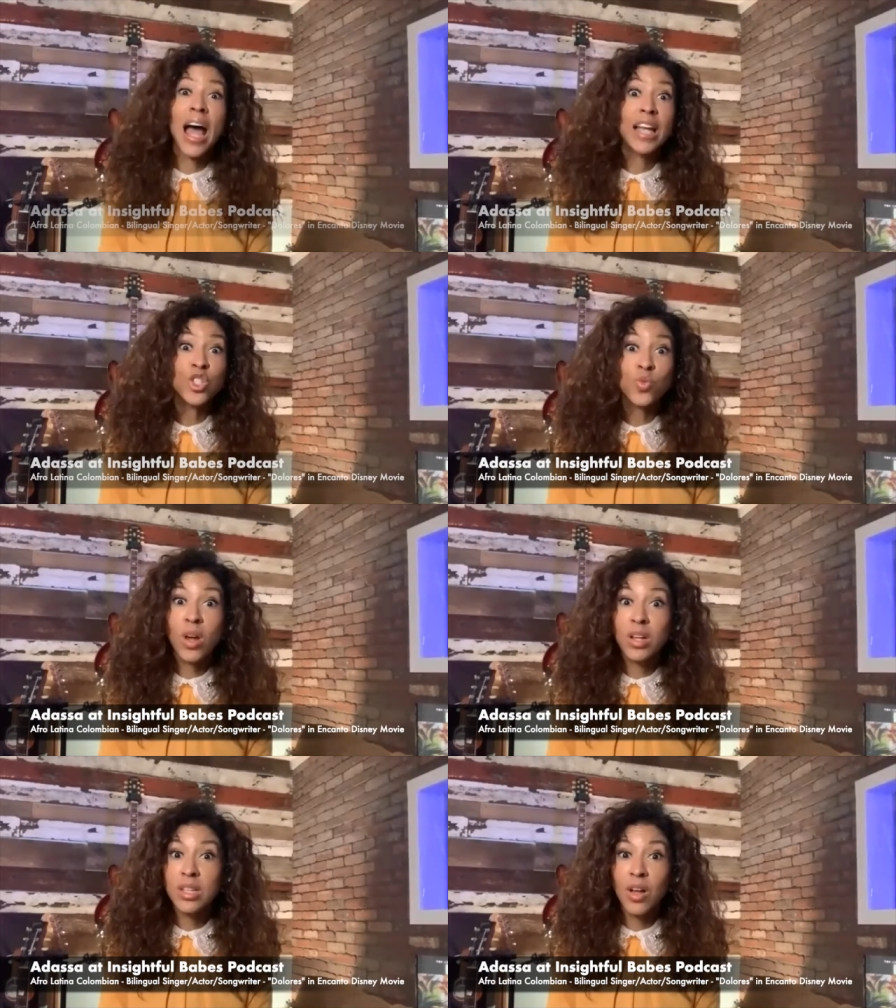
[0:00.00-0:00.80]
just
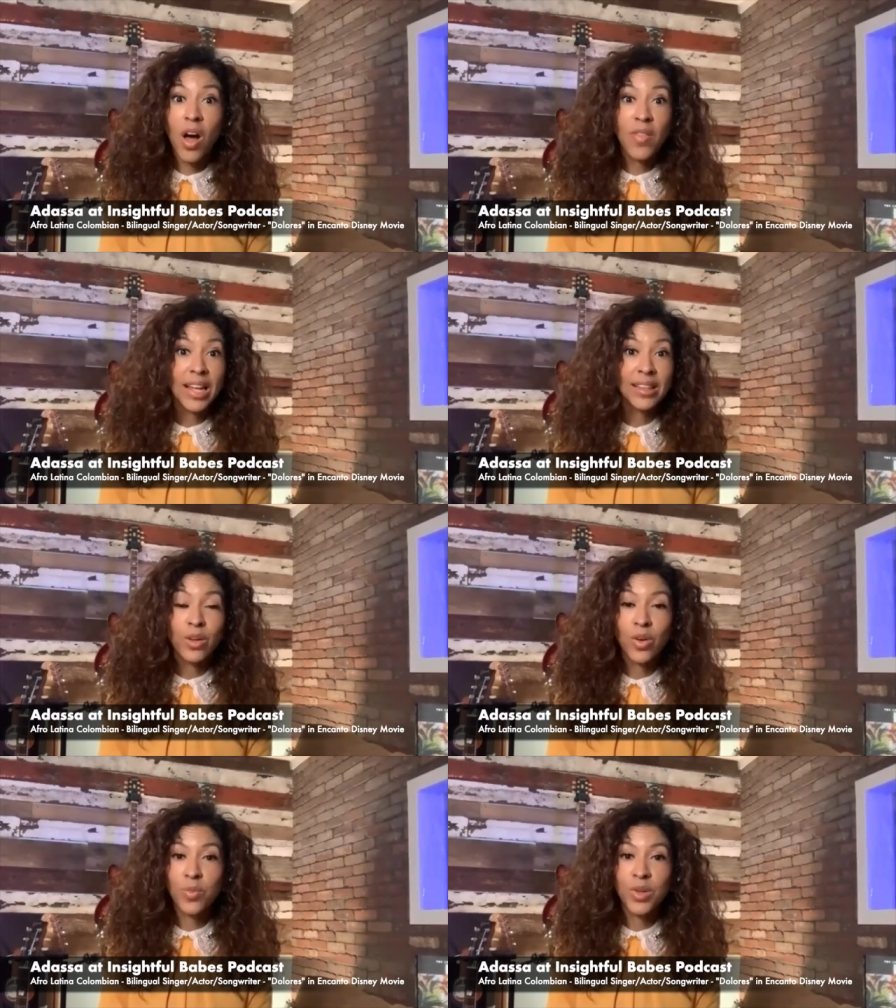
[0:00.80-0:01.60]
want to tell all the
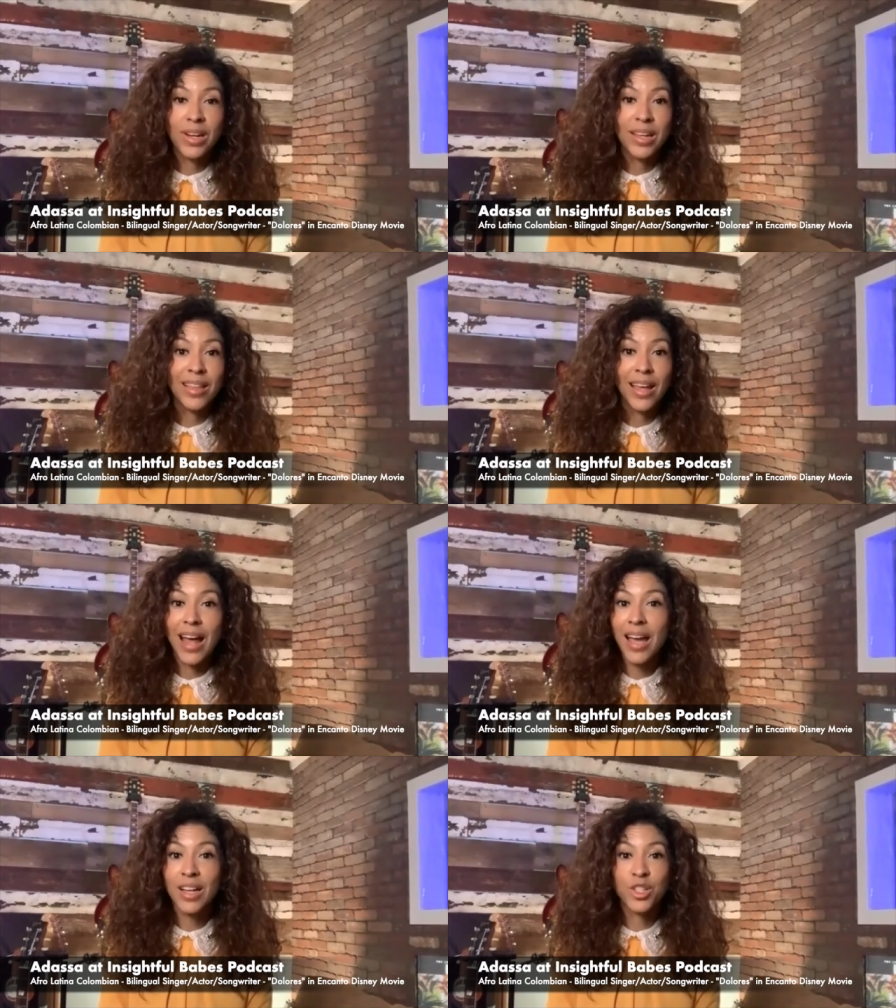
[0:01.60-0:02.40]
Latino community that
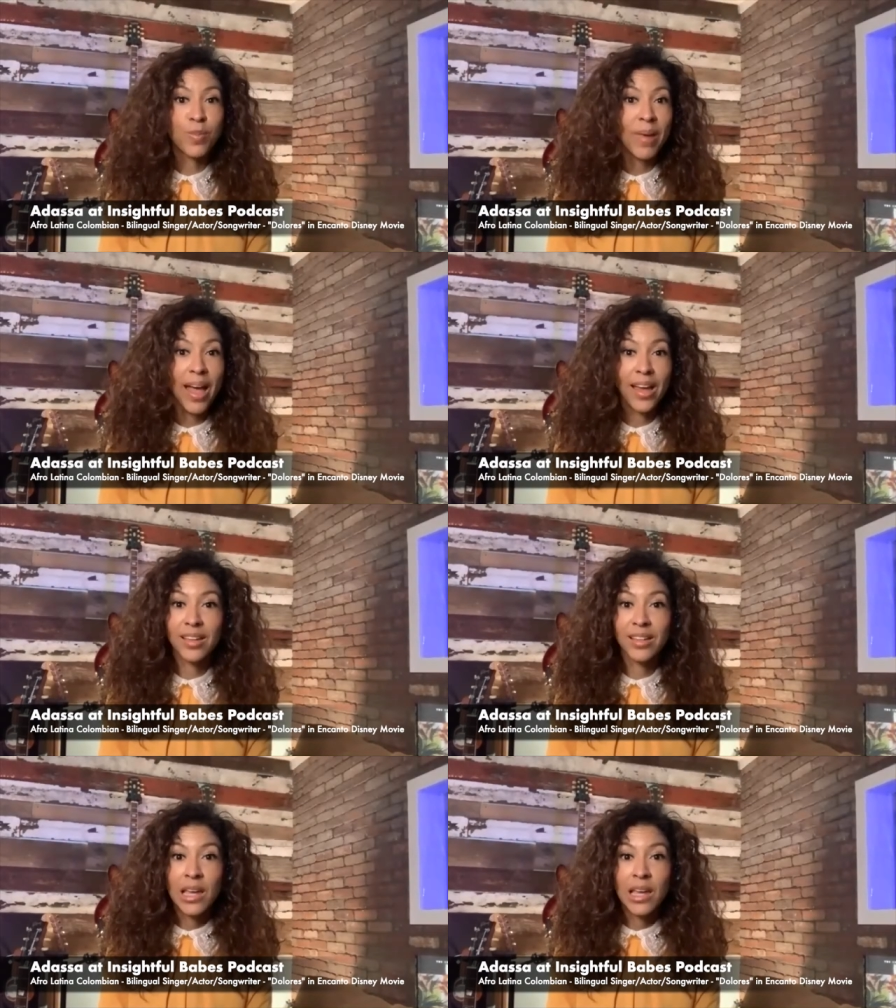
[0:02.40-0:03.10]
I got your back.